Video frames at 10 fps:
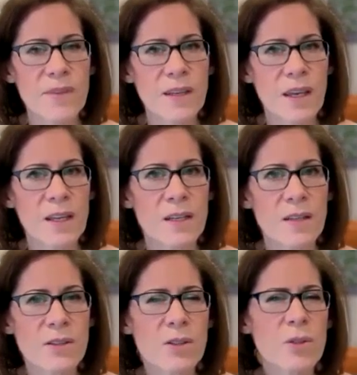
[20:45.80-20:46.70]
Again,
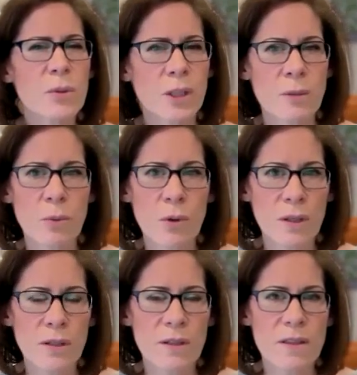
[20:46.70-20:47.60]
this is really
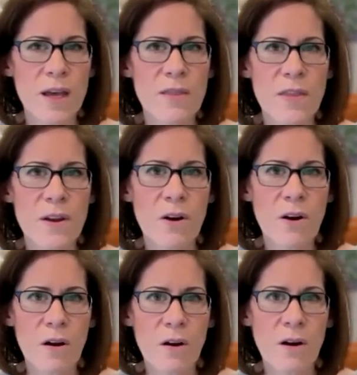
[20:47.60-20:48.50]
important that
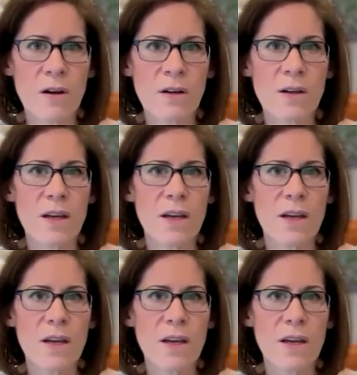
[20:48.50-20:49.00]
there are